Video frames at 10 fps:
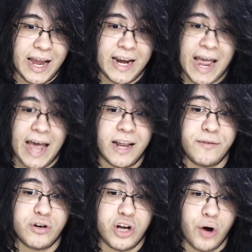And
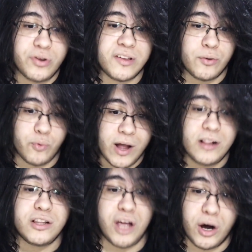Hannibal knows that
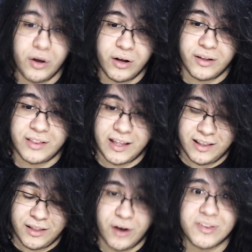Will
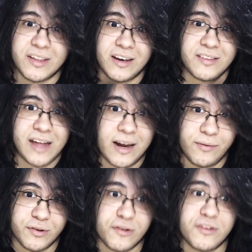knows that it's
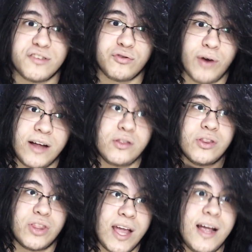Hannibal, so he's trying
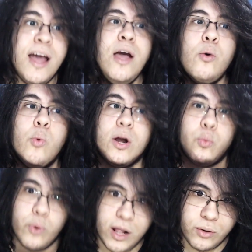to think
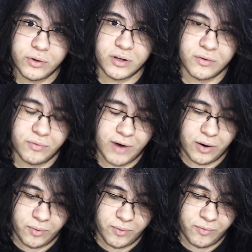what Will
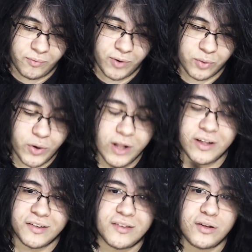
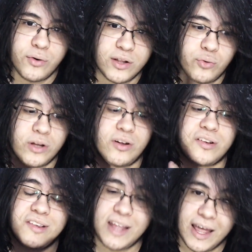is doing to
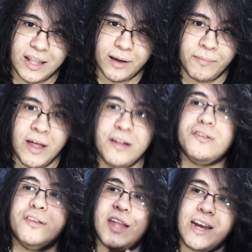understand him,
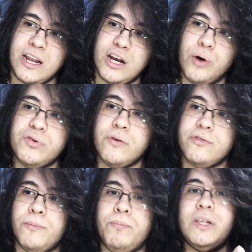so then he knows how
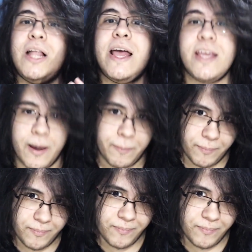to play him.